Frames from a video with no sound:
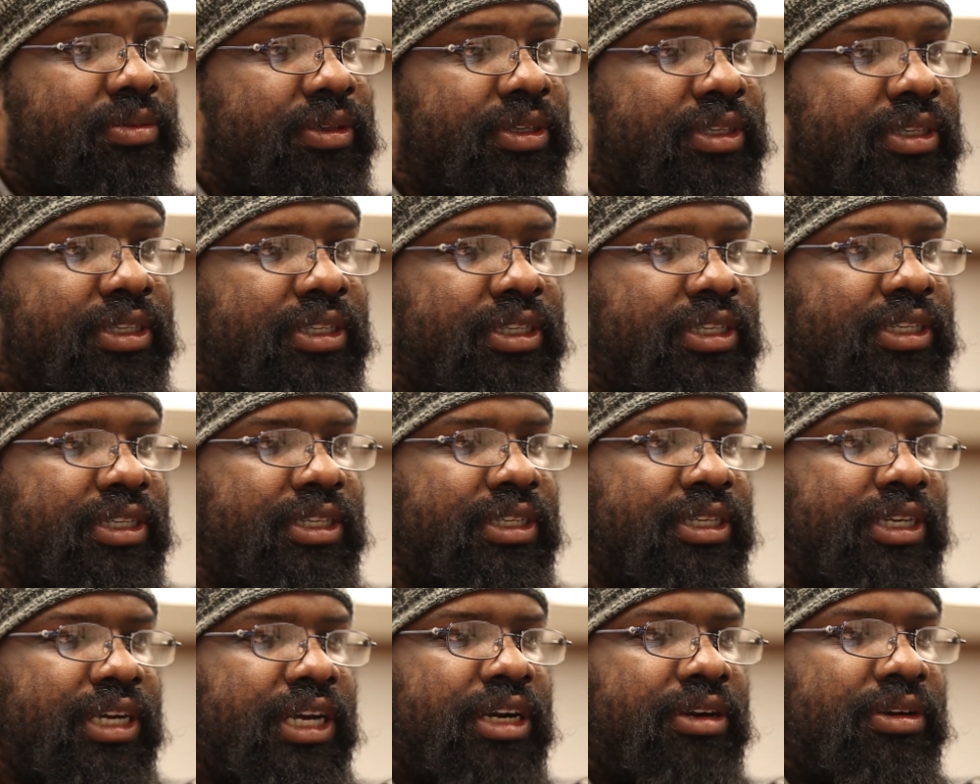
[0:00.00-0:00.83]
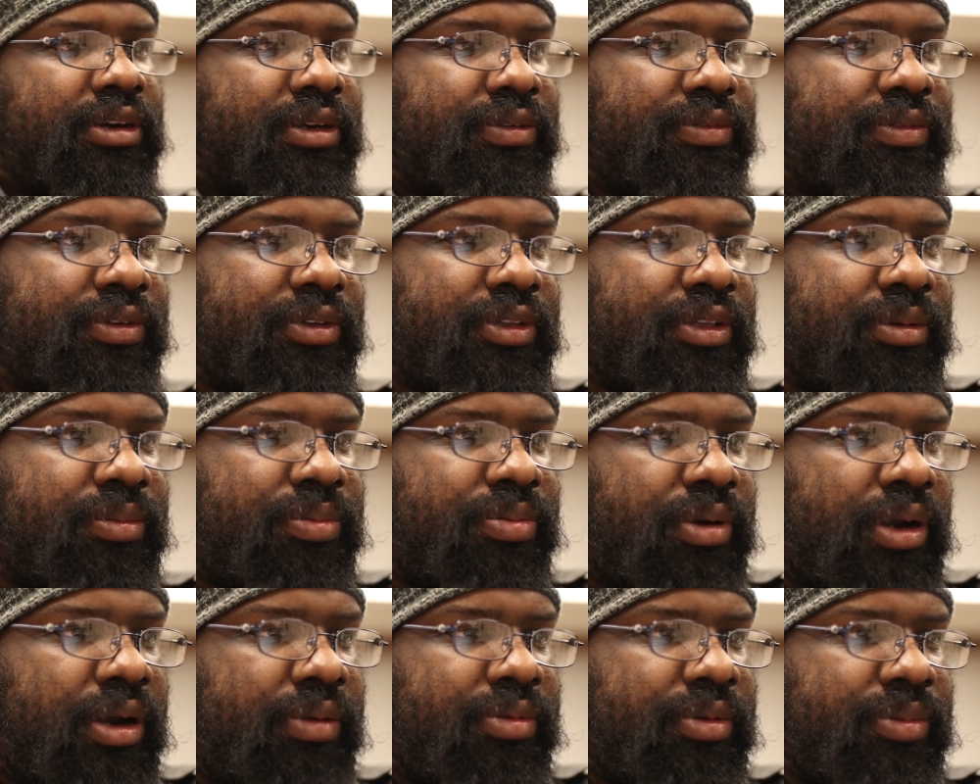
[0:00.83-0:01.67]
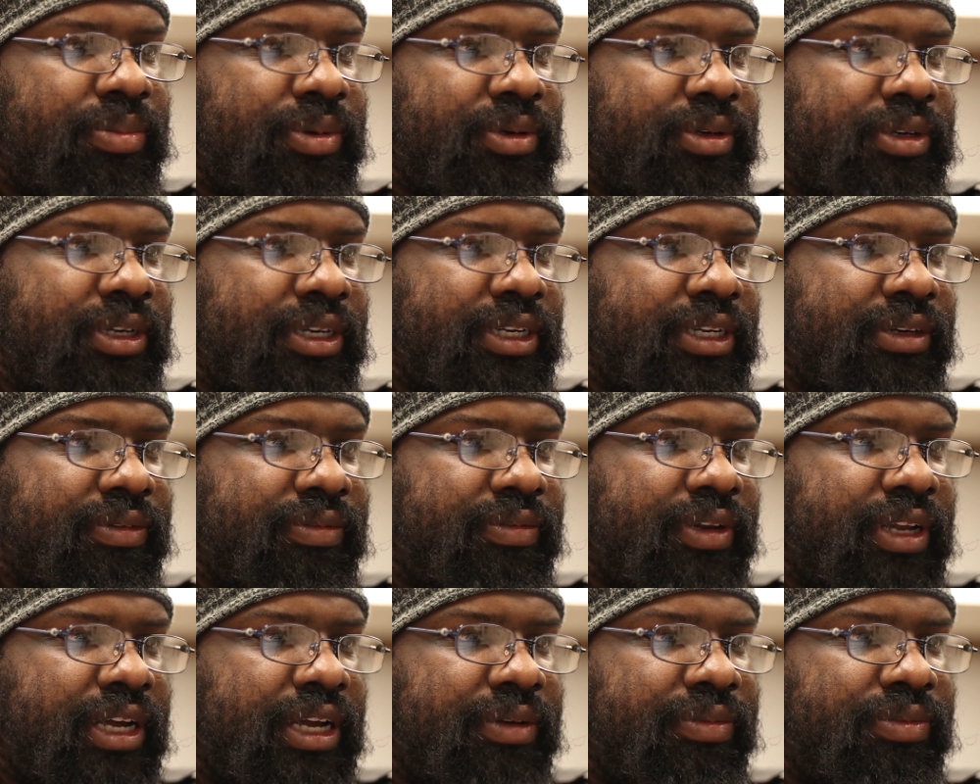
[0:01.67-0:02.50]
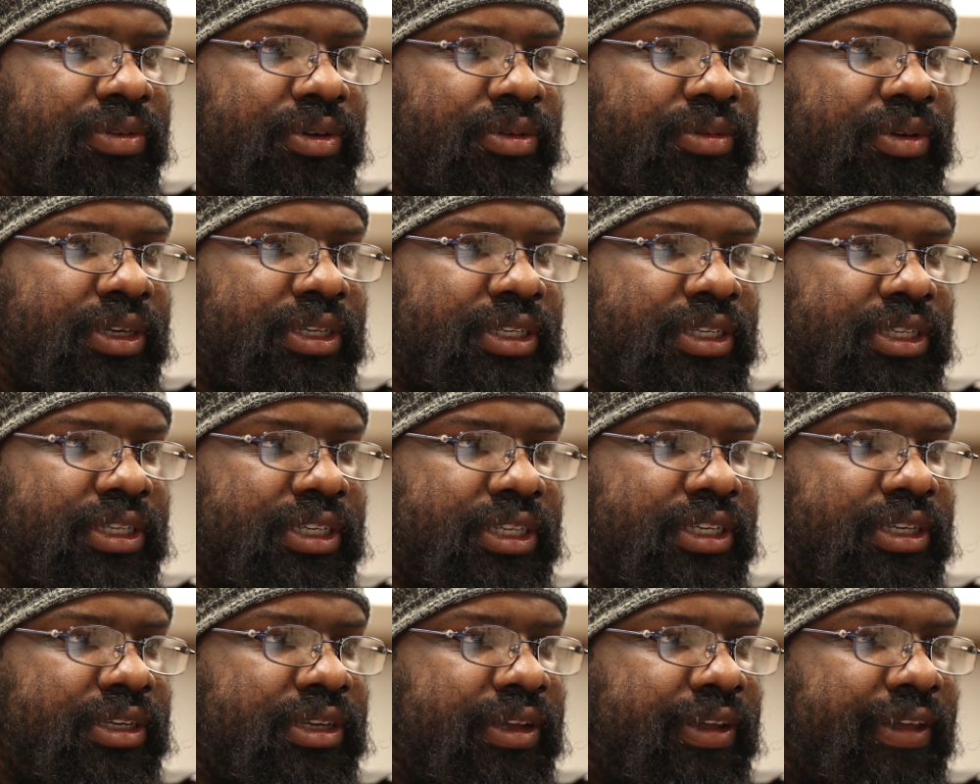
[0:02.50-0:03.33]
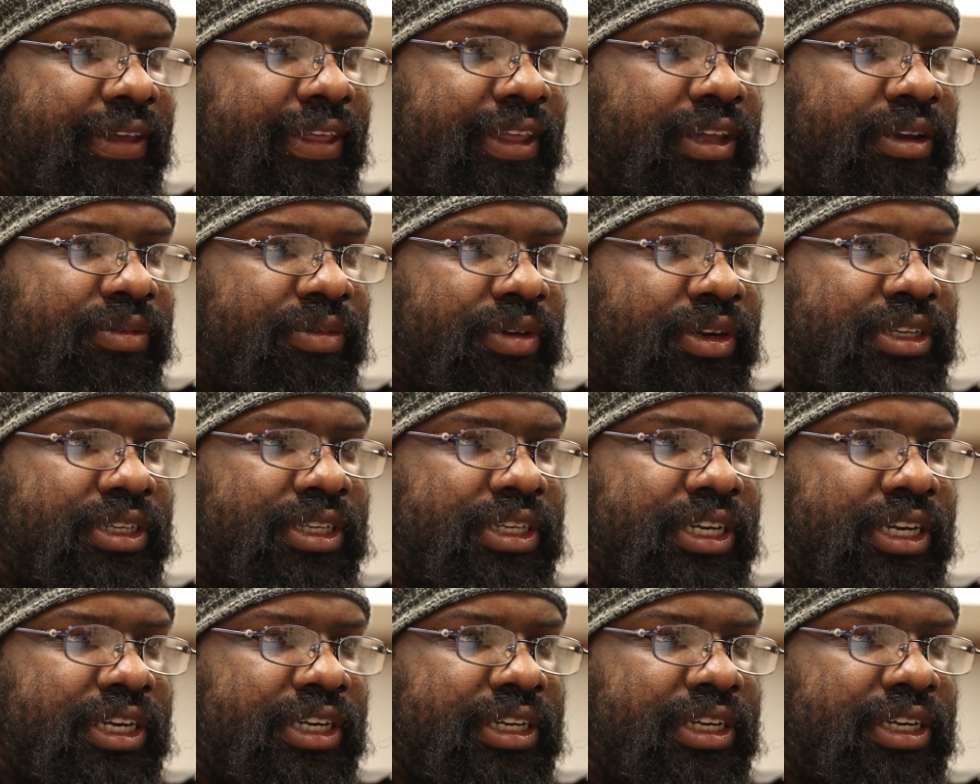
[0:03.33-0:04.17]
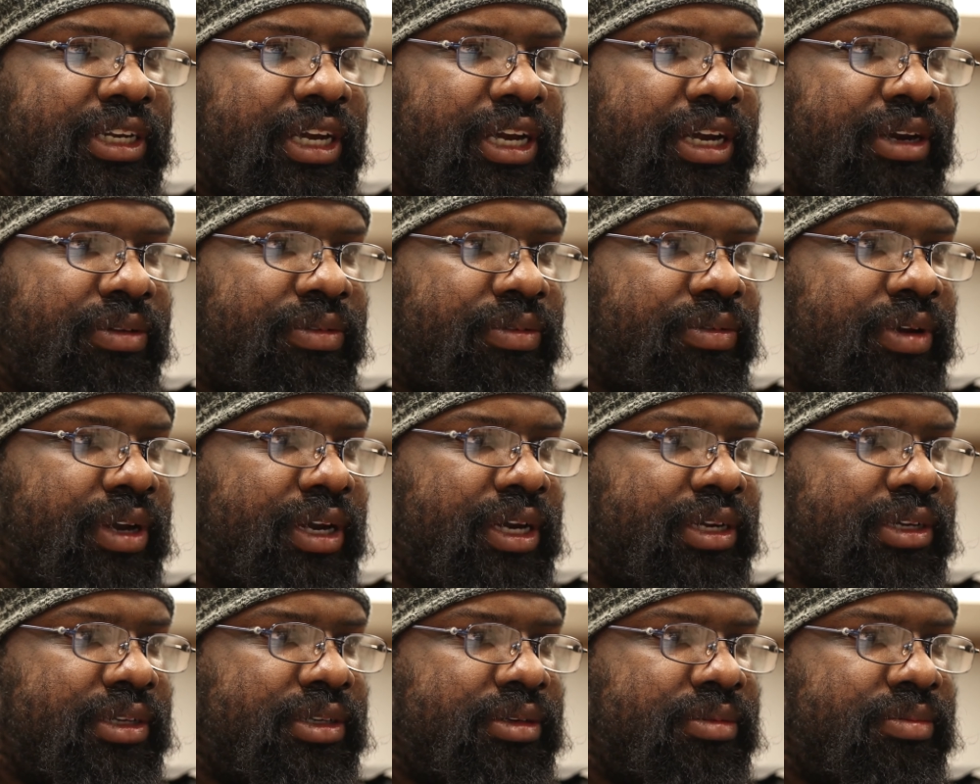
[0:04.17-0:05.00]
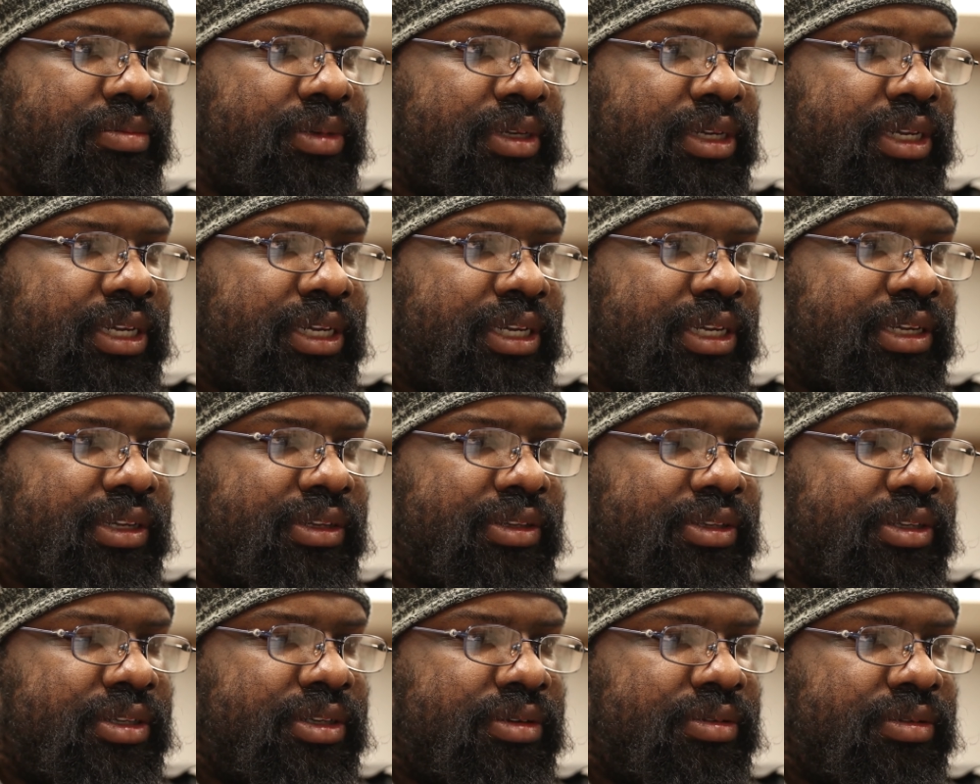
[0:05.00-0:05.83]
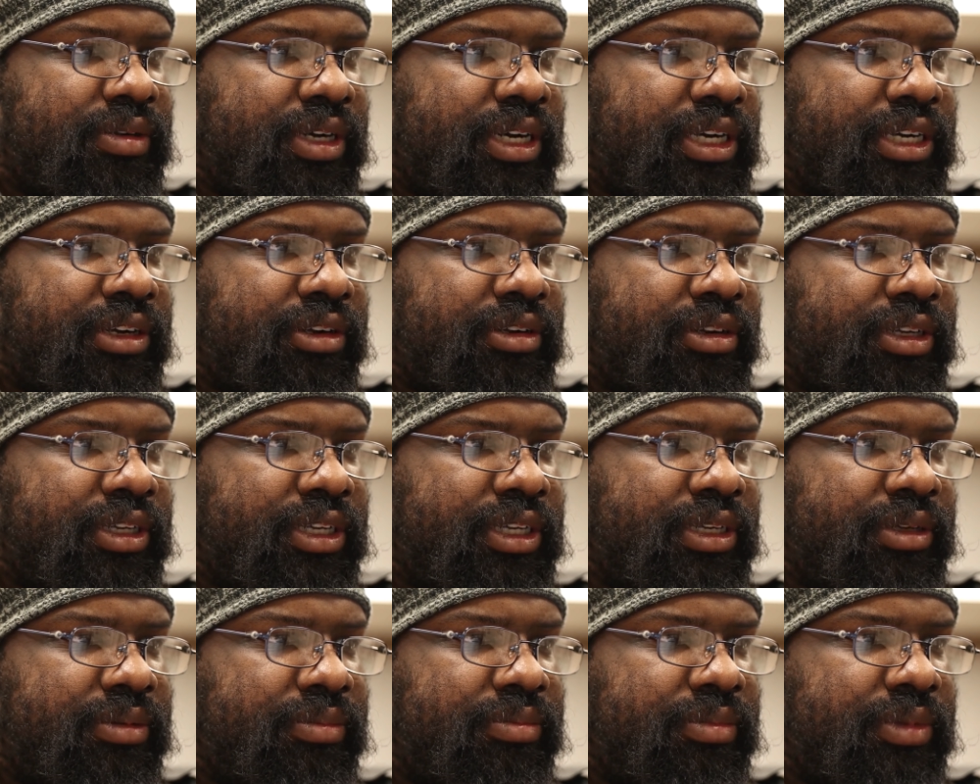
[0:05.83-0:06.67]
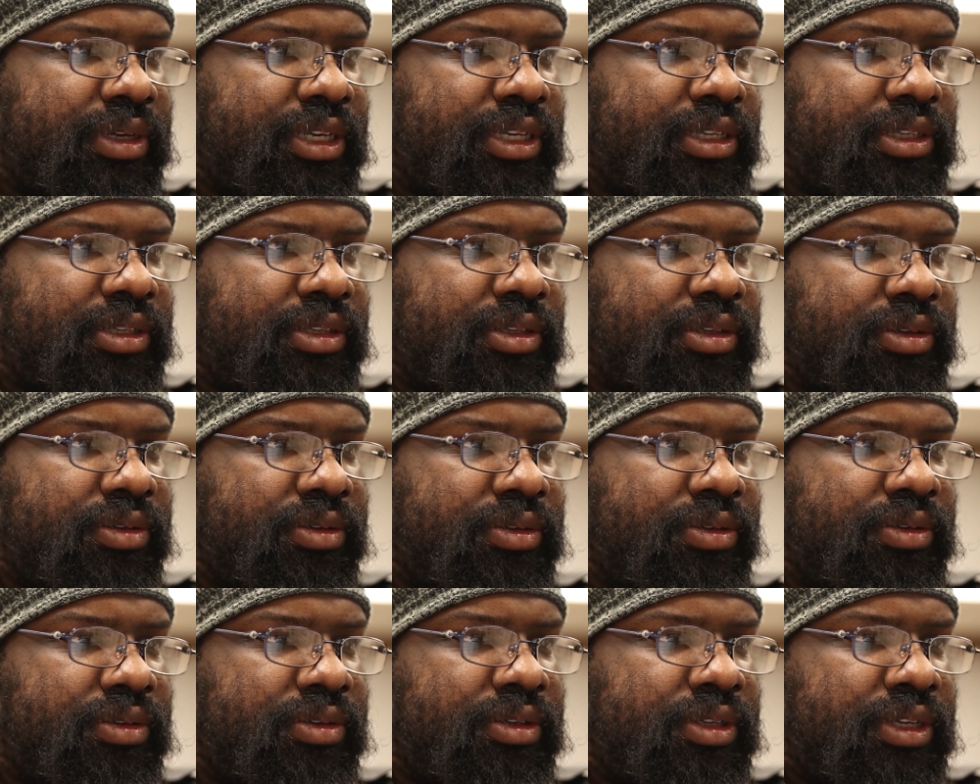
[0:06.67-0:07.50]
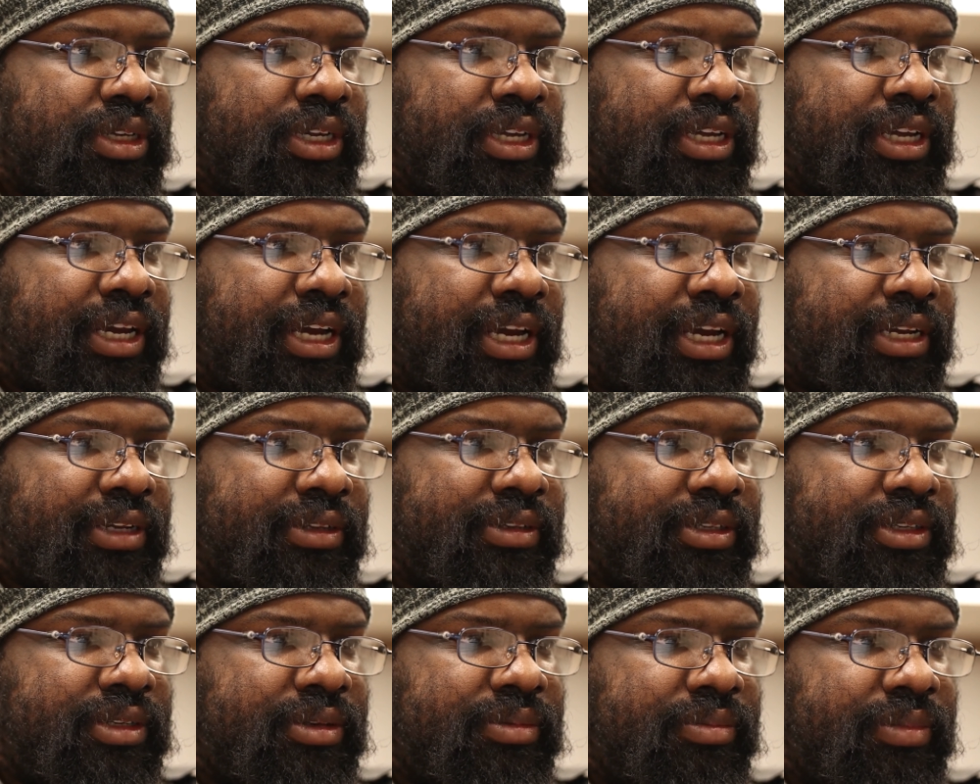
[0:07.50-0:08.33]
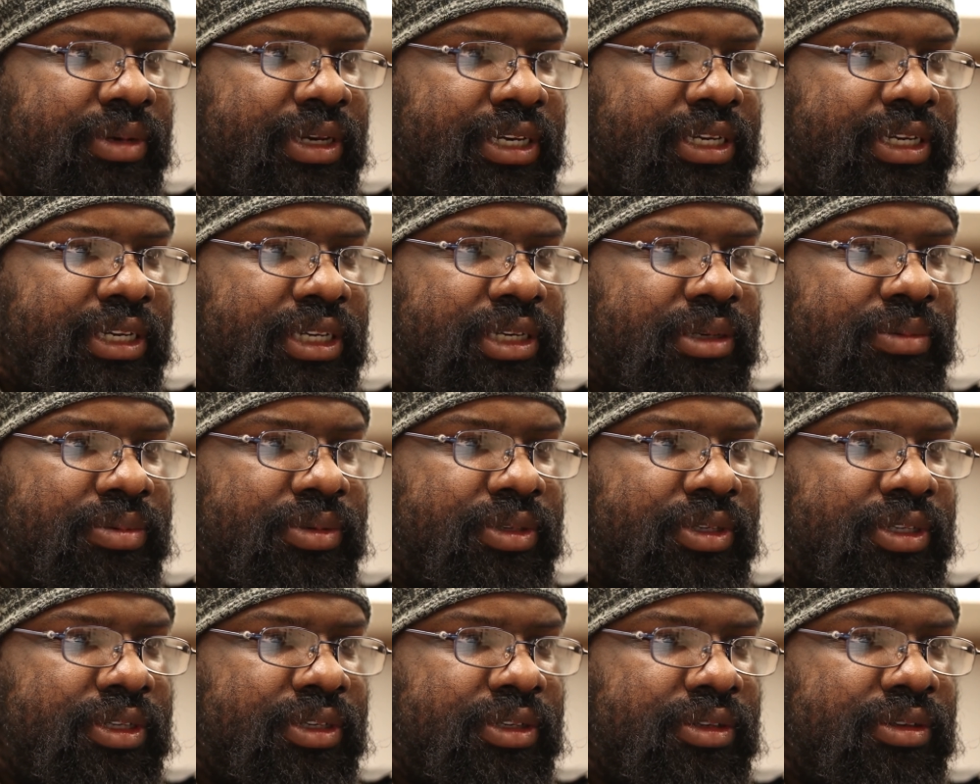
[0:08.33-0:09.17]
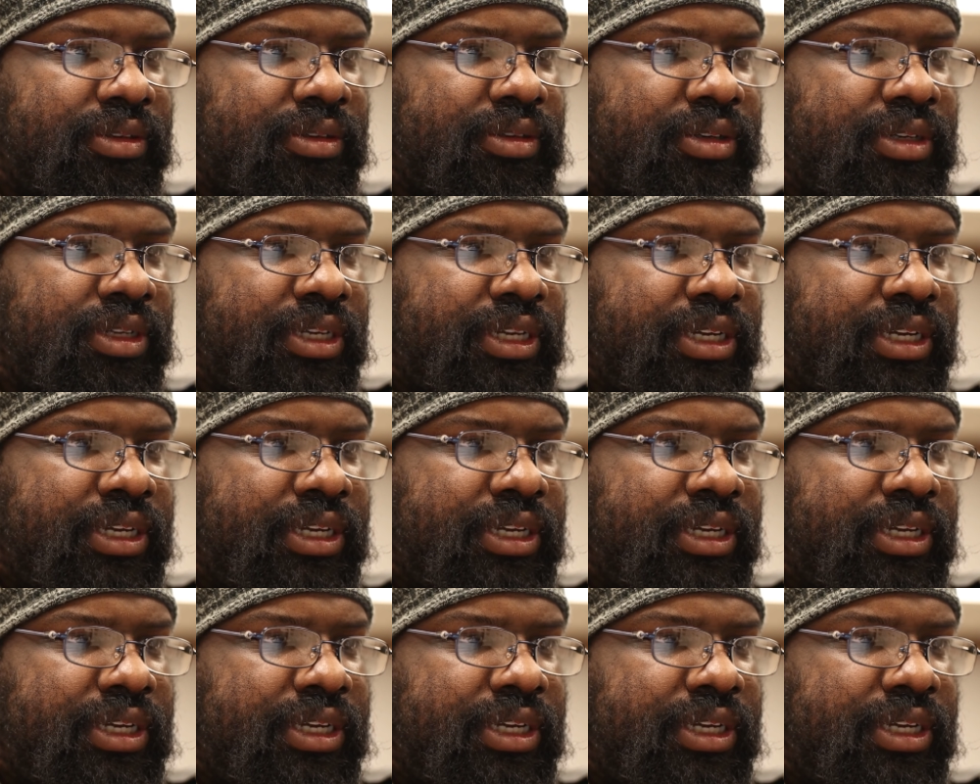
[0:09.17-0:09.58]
we see, however, the probability of life originating at random is so utterly minuscule as to make it absurd,